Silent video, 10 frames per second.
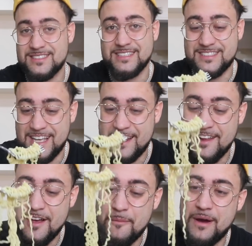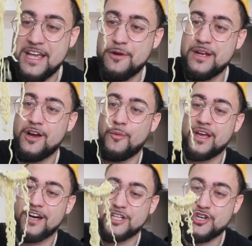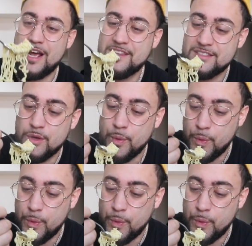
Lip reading: is insane, but here we go. We gotta try this.